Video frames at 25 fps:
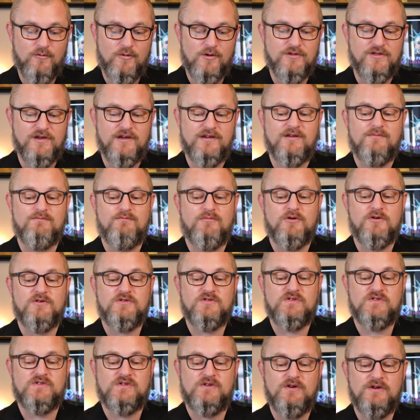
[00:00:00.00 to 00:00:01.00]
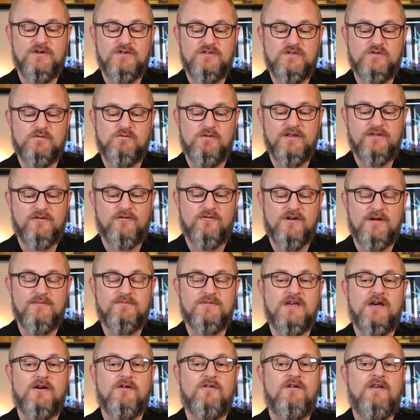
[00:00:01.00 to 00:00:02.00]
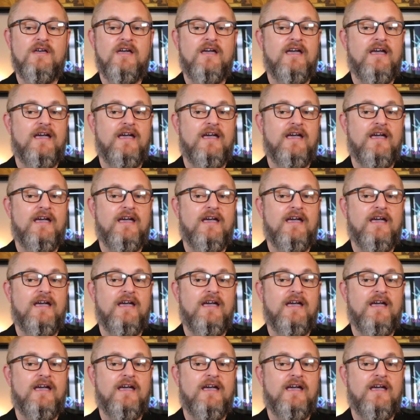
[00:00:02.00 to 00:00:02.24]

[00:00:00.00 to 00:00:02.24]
where they can purchase goods with crypto